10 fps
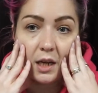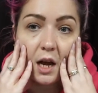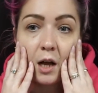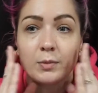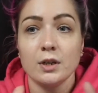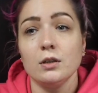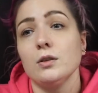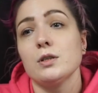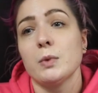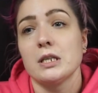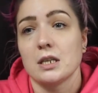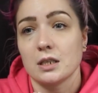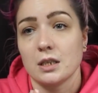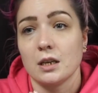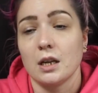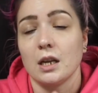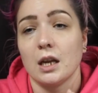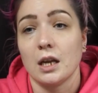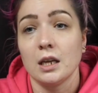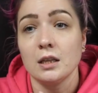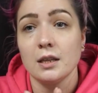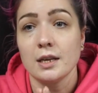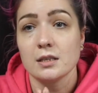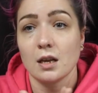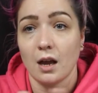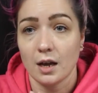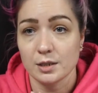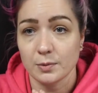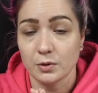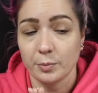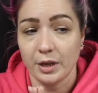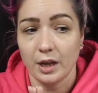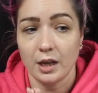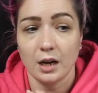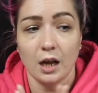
I'm going to lose my dignity in this hospital bed.